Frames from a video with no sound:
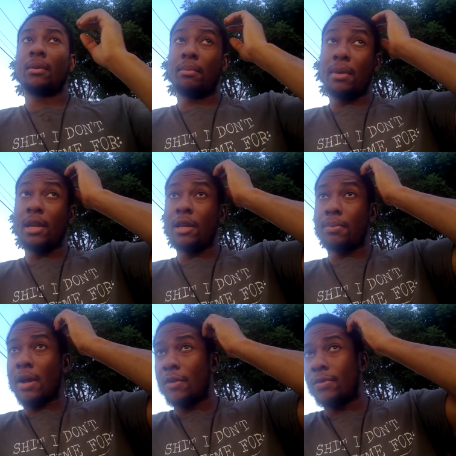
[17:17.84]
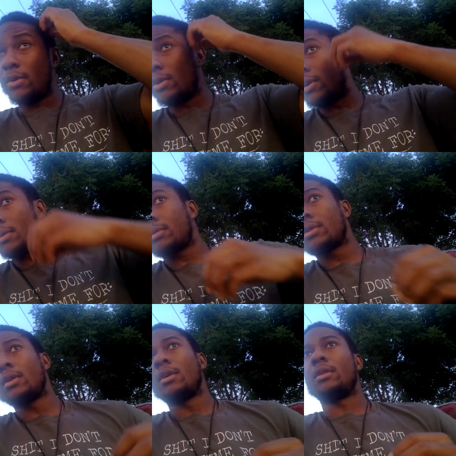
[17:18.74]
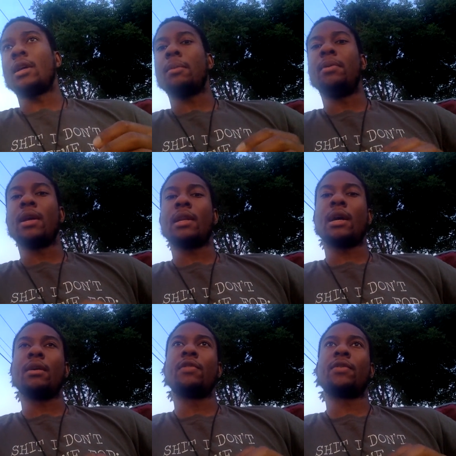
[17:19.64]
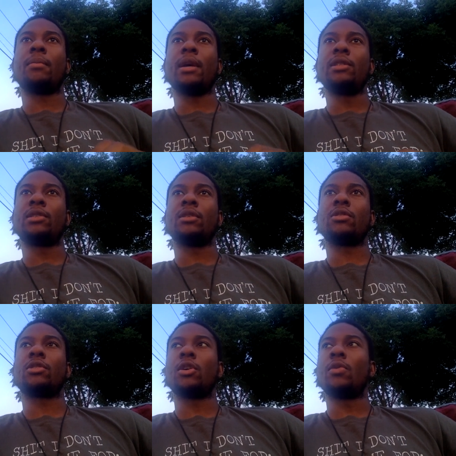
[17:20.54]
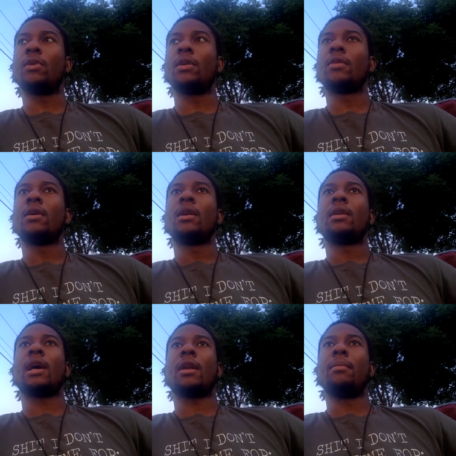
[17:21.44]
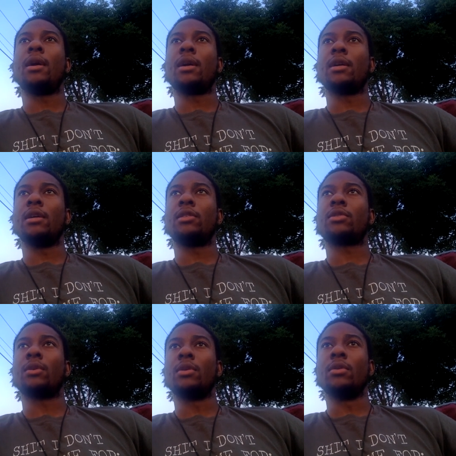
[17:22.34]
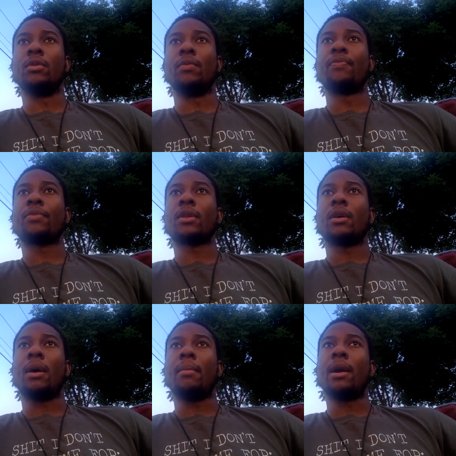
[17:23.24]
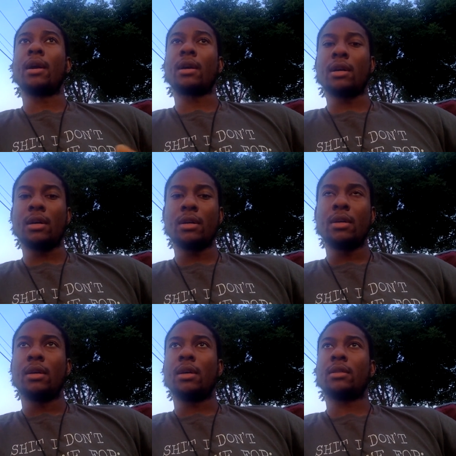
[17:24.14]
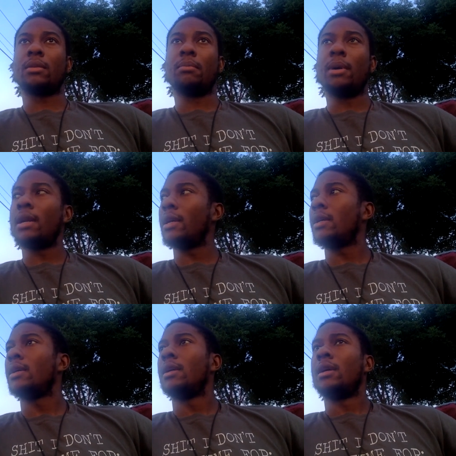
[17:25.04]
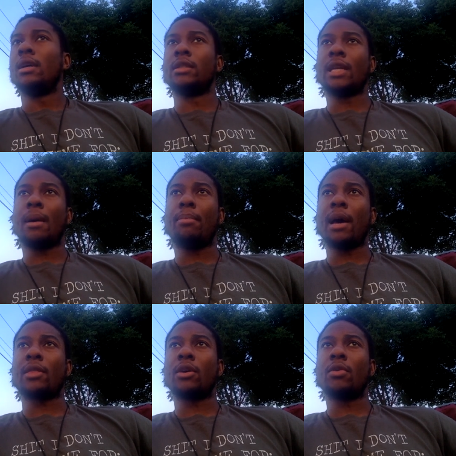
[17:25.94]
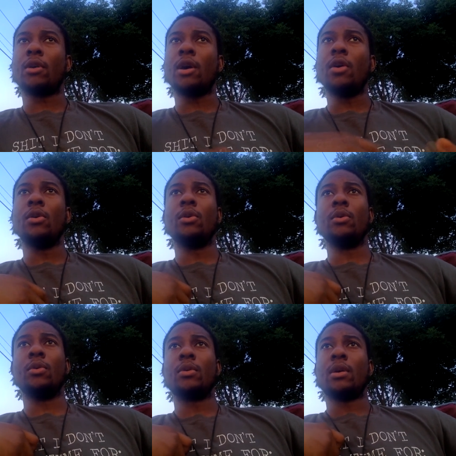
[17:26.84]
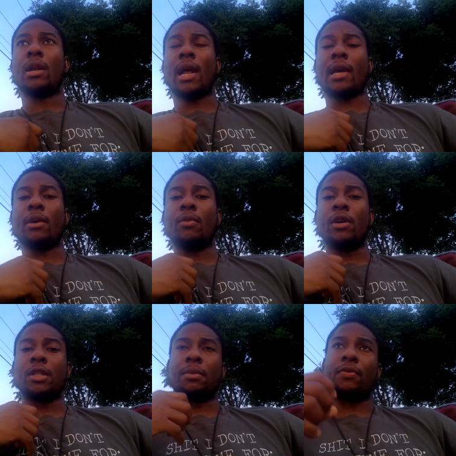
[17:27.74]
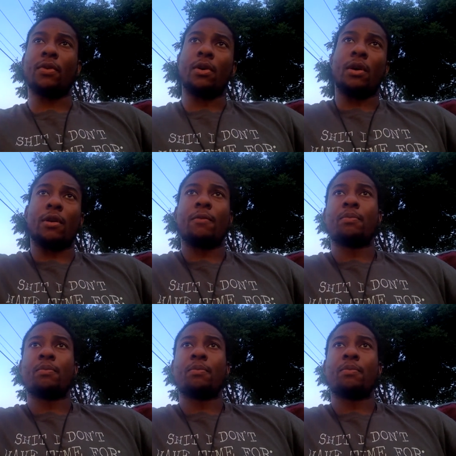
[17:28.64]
media platforms, they bringing out information showing that America is through. America is money is not backed on gold like it was before.